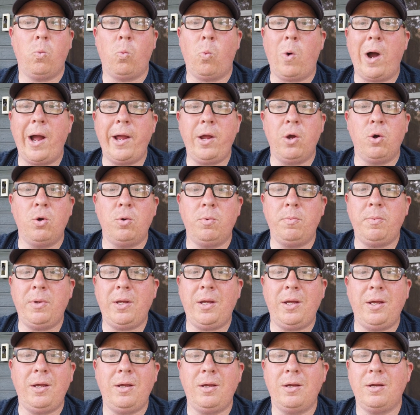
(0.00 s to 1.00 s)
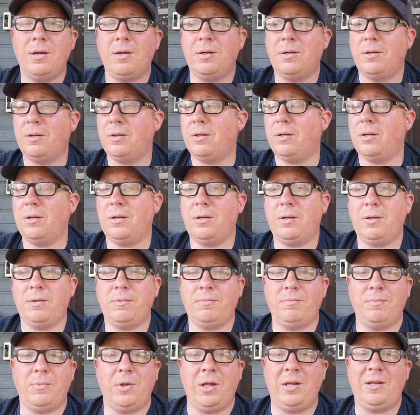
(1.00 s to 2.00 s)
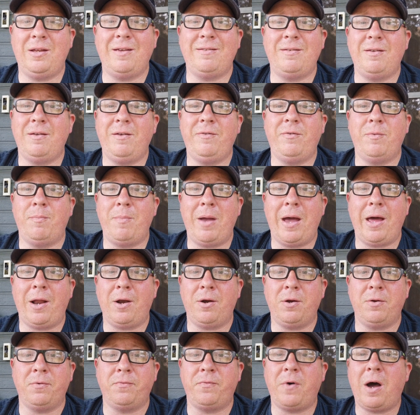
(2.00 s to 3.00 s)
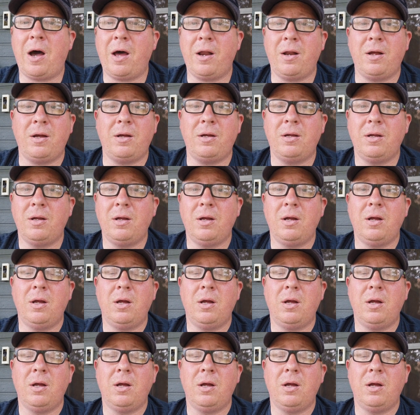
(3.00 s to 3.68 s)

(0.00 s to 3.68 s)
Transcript: Wyoming, it doesn't even matter. Nevada,